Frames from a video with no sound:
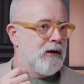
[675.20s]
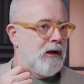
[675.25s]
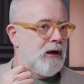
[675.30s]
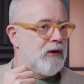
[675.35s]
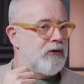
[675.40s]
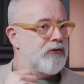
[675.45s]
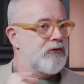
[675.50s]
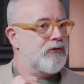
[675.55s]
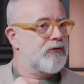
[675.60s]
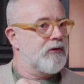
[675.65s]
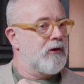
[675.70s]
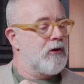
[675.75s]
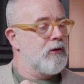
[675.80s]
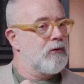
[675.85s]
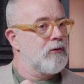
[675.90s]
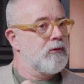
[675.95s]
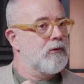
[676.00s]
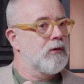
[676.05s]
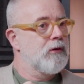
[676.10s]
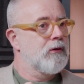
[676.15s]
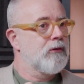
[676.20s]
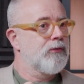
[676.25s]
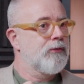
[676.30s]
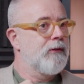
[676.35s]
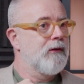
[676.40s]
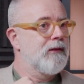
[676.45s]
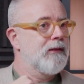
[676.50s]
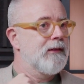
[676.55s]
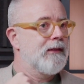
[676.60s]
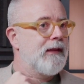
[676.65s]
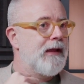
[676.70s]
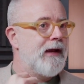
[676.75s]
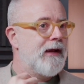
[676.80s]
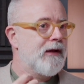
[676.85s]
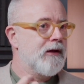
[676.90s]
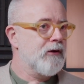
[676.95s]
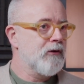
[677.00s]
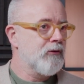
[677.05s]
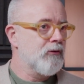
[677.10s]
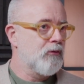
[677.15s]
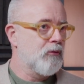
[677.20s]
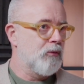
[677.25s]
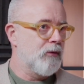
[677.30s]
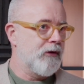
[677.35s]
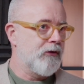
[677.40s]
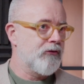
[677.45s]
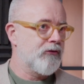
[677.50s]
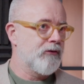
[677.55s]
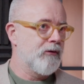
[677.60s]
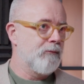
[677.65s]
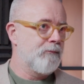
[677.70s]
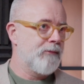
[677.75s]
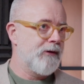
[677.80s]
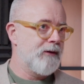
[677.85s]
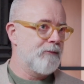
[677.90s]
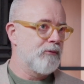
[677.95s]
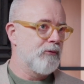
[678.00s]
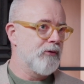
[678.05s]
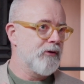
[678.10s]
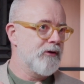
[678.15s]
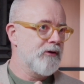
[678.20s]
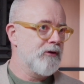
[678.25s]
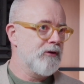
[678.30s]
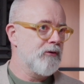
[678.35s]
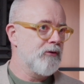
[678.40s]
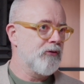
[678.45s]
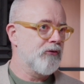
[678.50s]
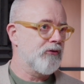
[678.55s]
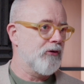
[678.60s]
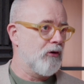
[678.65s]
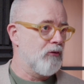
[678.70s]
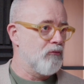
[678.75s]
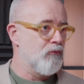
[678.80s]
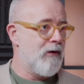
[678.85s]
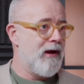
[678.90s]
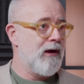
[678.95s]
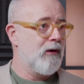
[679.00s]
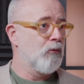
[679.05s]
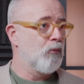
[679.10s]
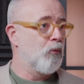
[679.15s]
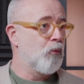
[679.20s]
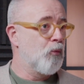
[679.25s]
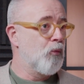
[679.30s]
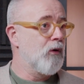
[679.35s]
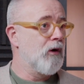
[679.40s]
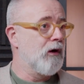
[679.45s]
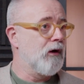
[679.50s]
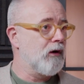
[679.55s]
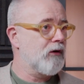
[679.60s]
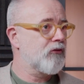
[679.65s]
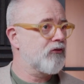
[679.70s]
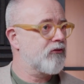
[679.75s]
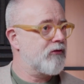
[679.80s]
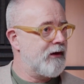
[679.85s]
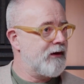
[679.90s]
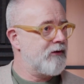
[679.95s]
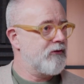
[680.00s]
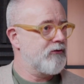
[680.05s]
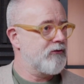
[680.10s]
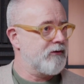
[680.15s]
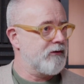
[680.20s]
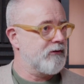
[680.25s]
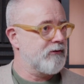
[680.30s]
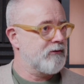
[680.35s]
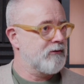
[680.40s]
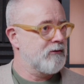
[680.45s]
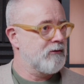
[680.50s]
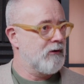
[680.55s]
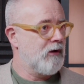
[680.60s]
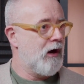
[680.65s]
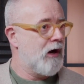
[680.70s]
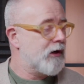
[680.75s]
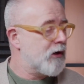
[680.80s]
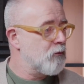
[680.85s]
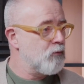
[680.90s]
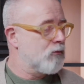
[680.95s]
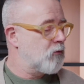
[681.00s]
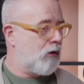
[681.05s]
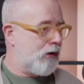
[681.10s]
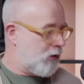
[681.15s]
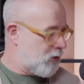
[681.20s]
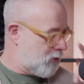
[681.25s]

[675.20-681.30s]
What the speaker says: And so the language that people use around work changes. How can